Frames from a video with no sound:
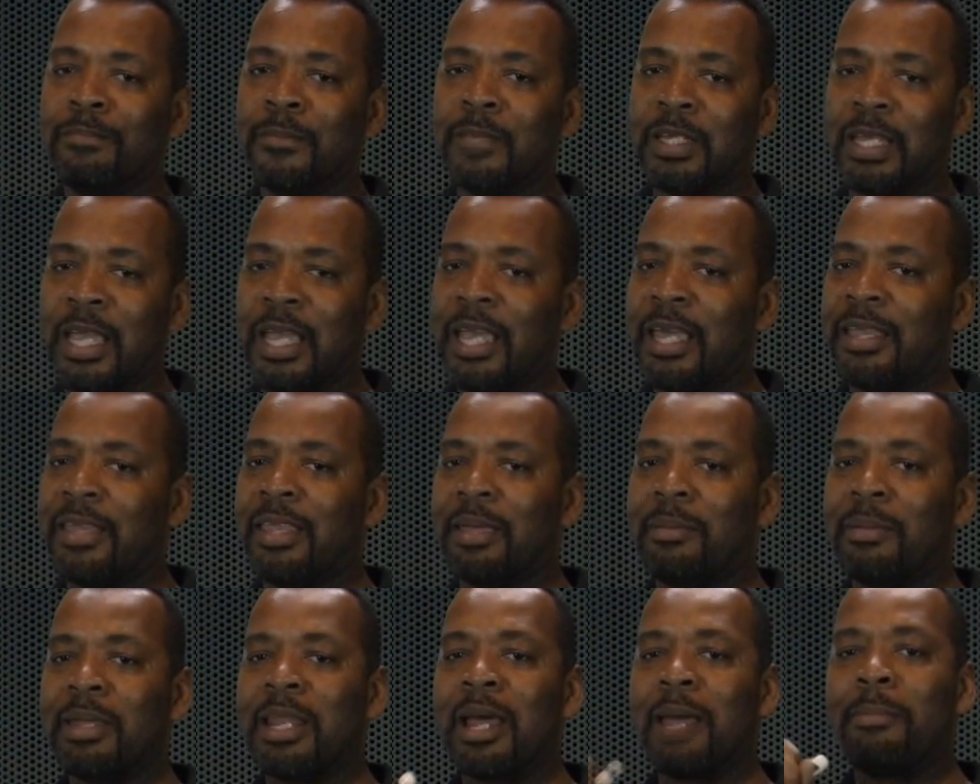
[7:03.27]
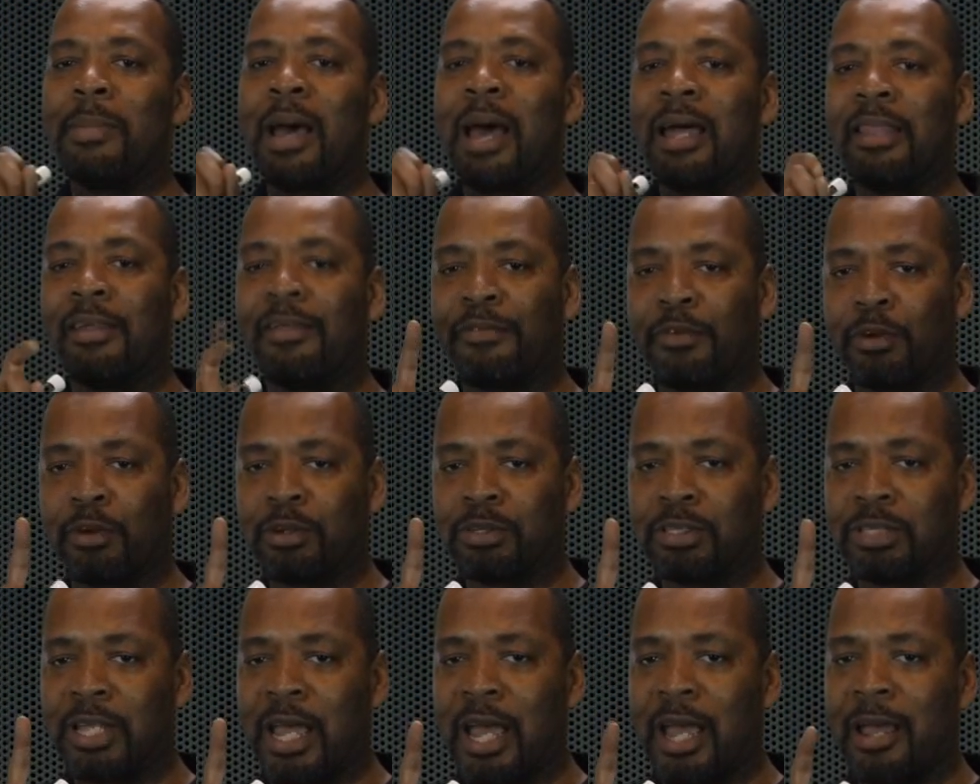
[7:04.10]
Again, they may not buy the
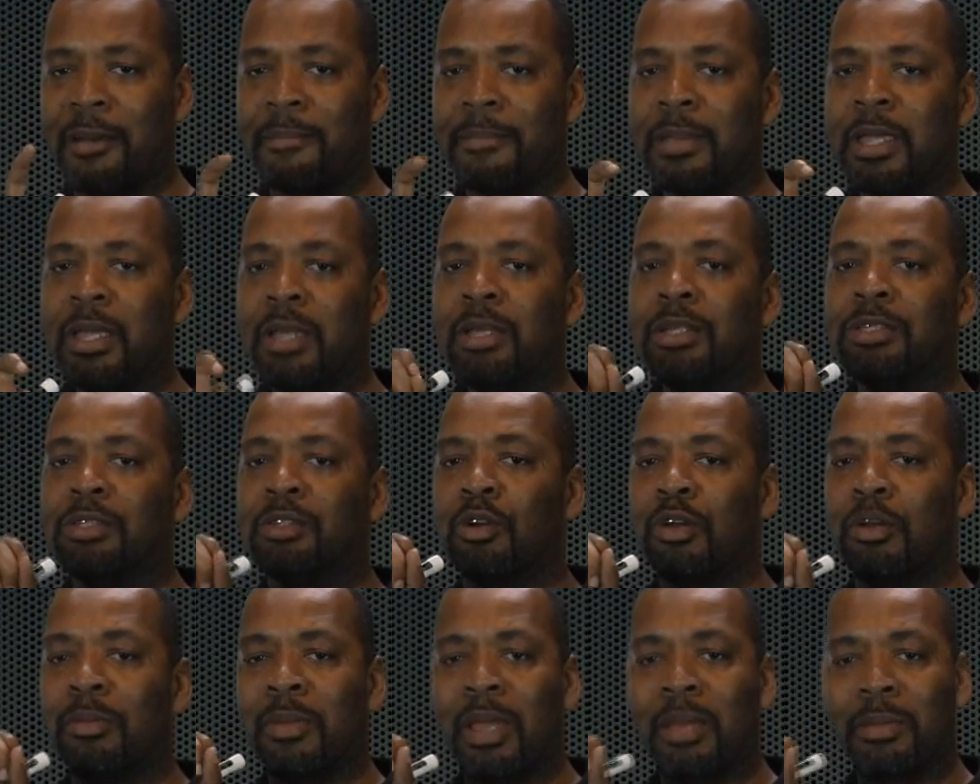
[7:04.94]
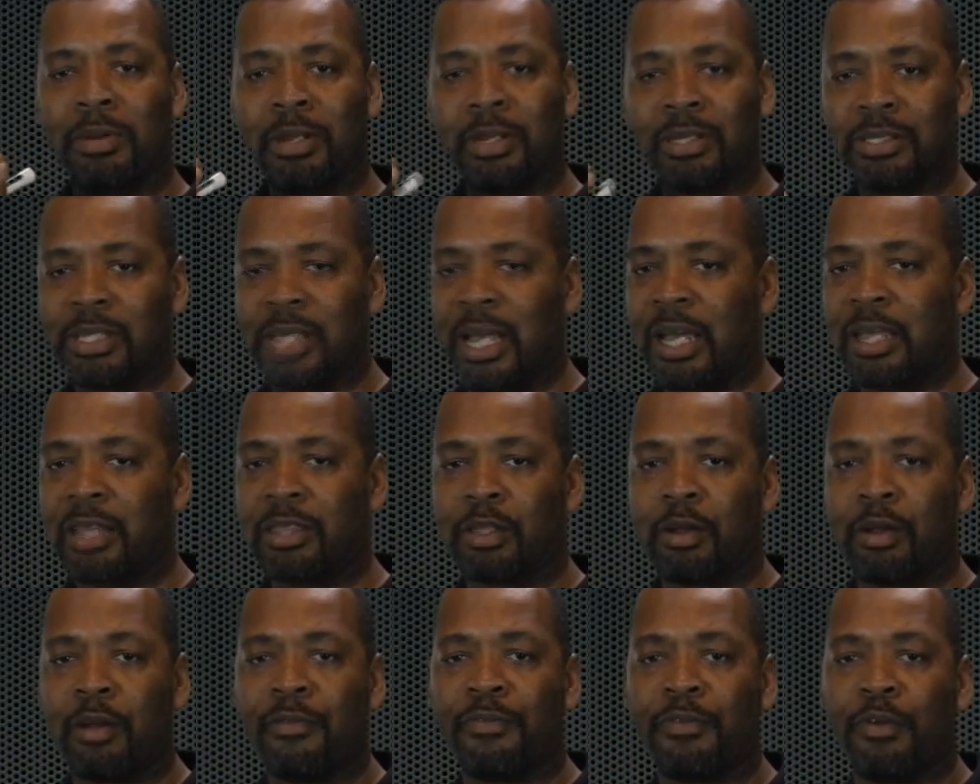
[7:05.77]
first time, so it may be the second,
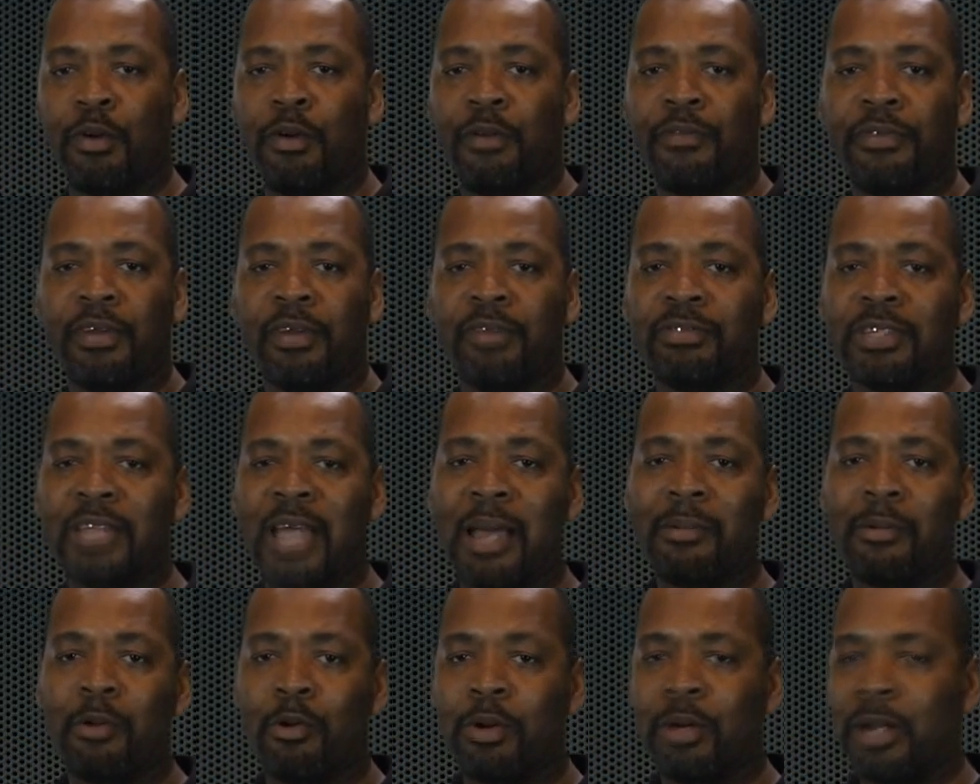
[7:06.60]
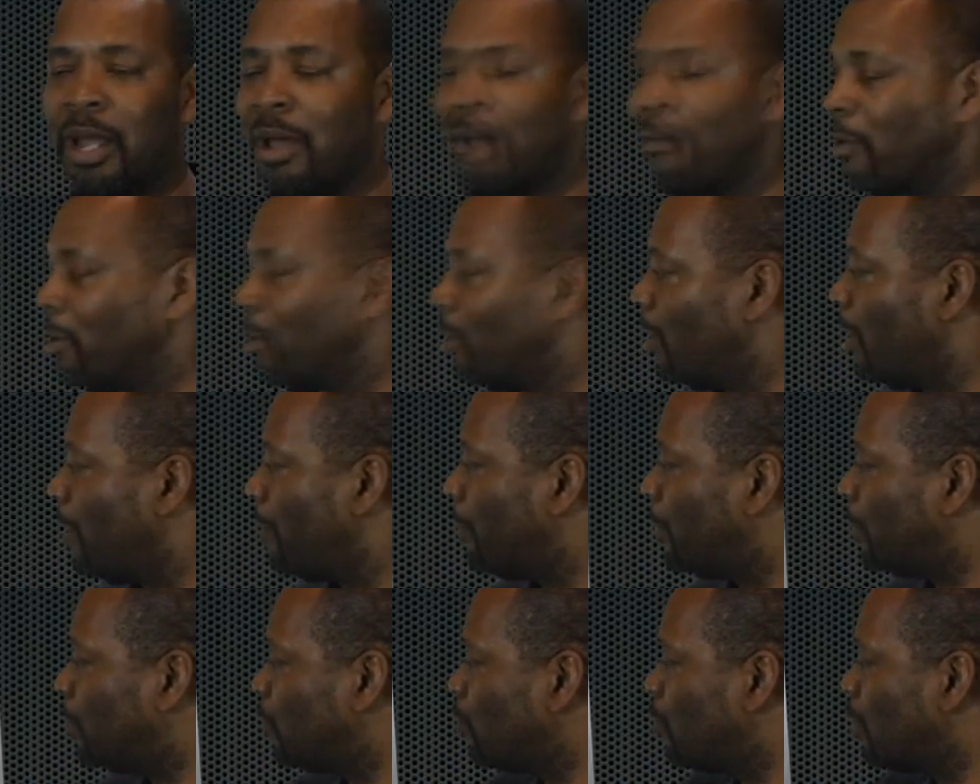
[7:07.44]
third, fourth, fifth time or whatever,
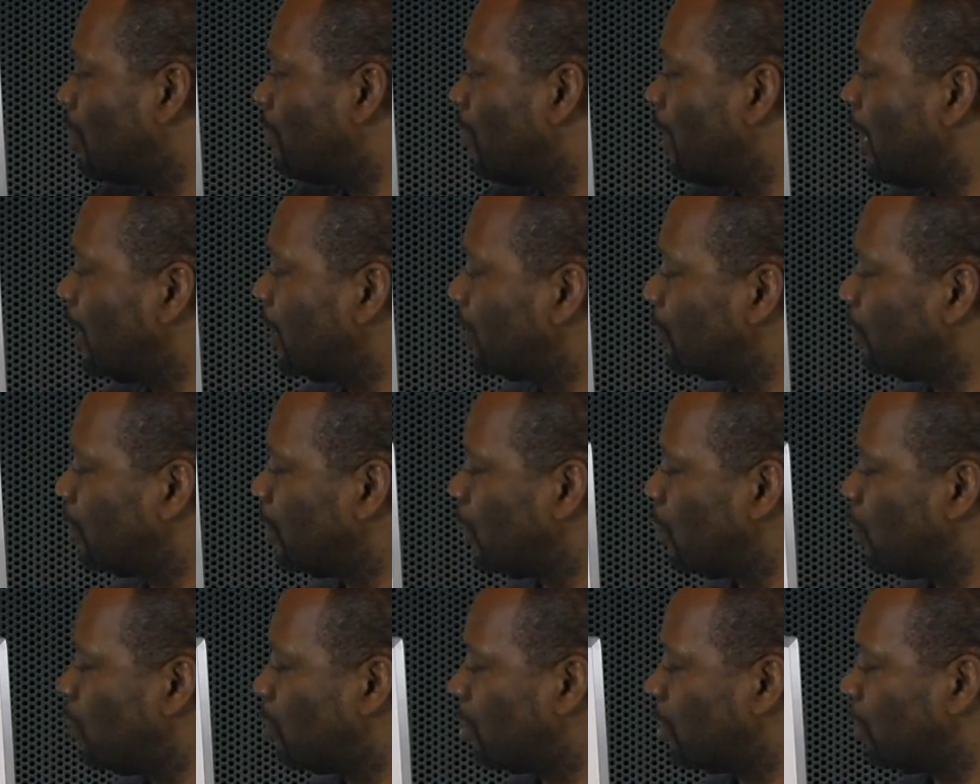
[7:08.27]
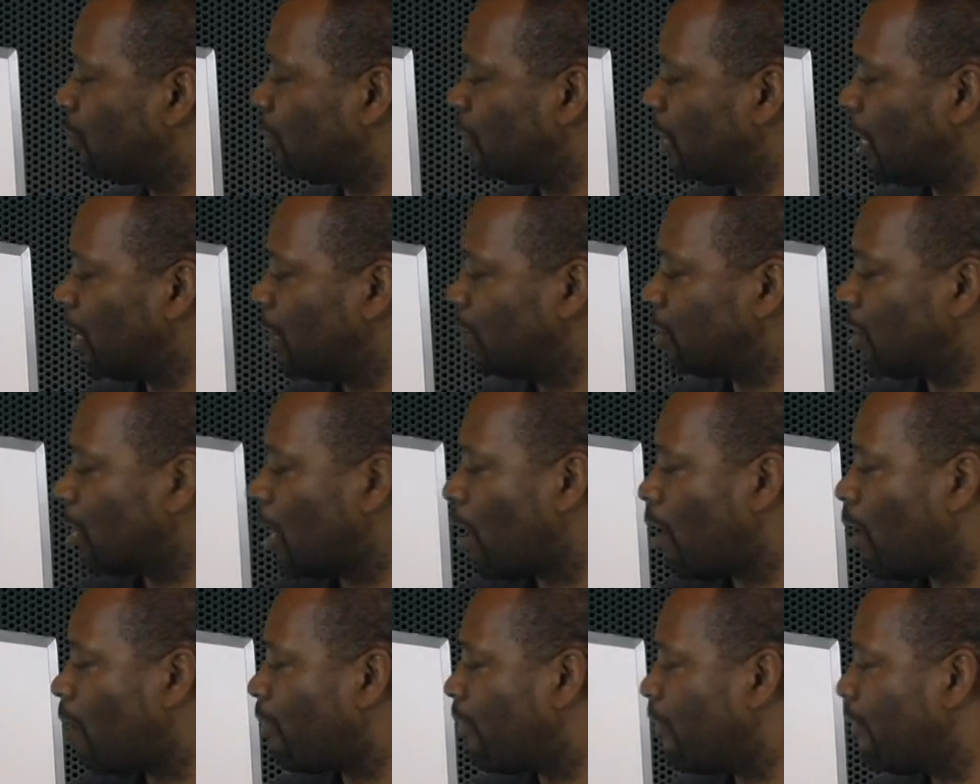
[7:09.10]
but you want to make sure that you continue
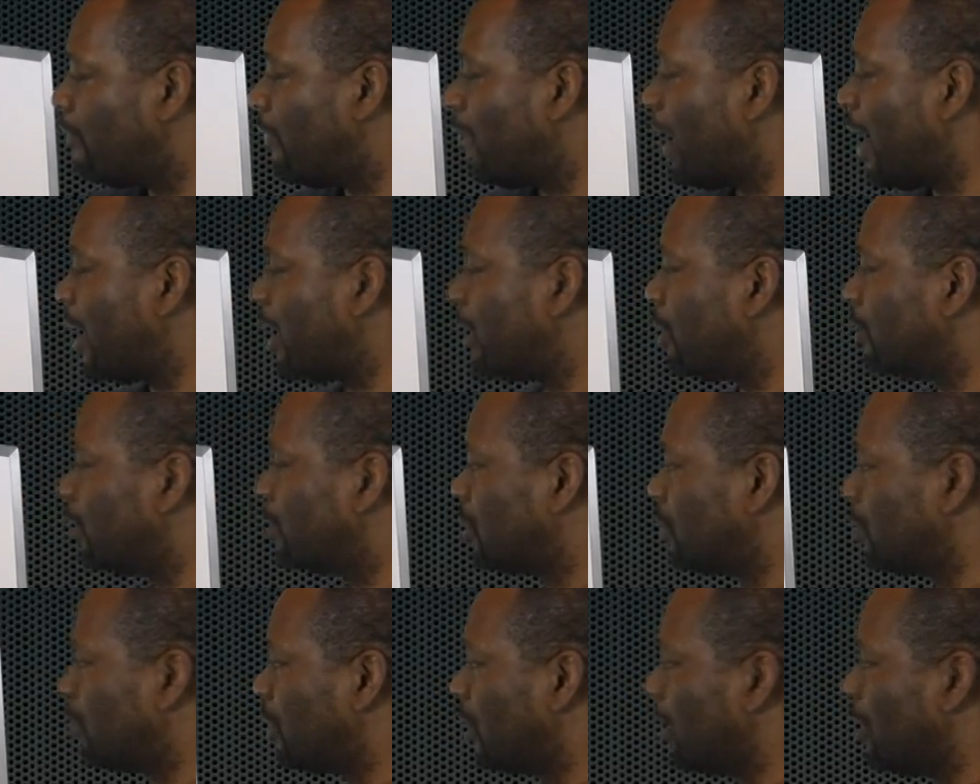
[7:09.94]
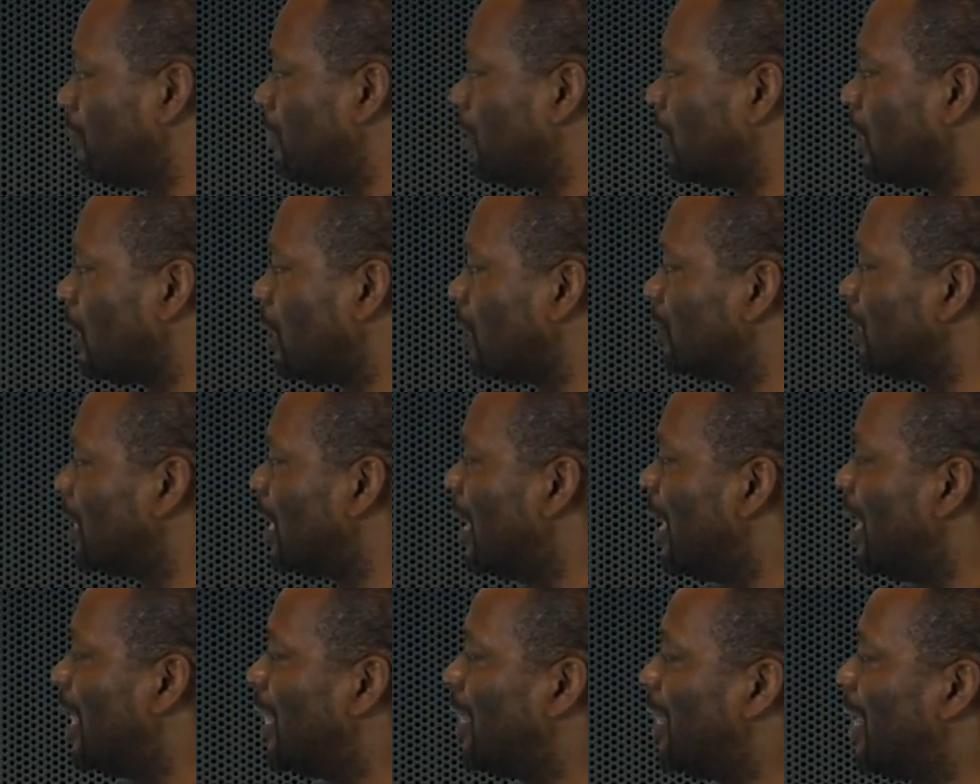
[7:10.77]
to offer value to them, because
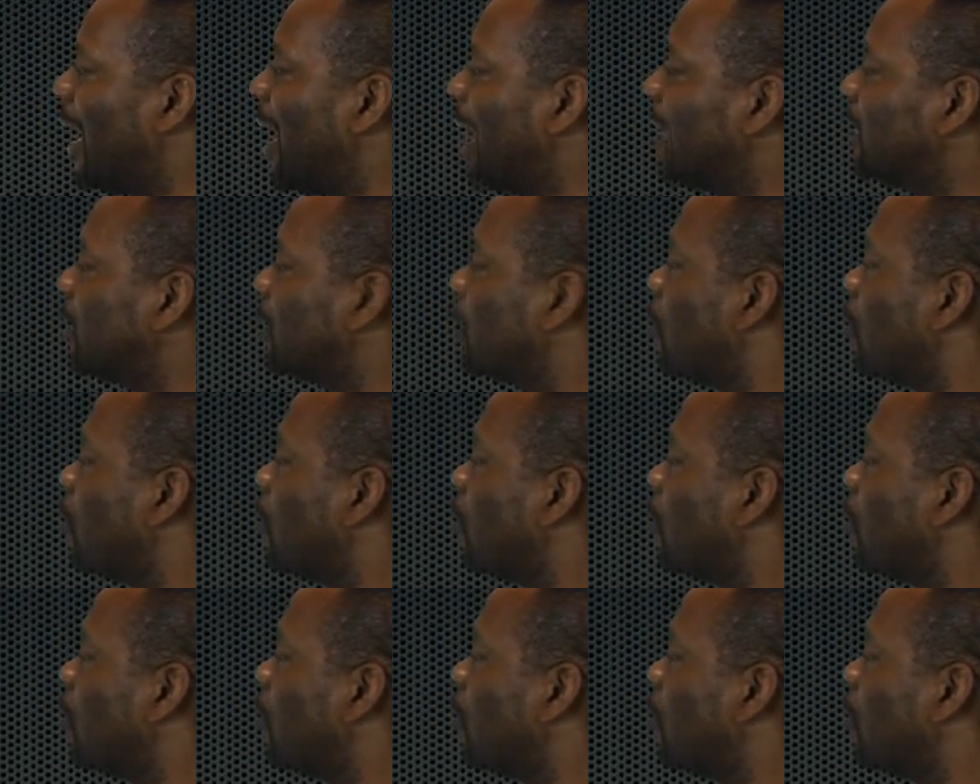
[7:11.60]
that's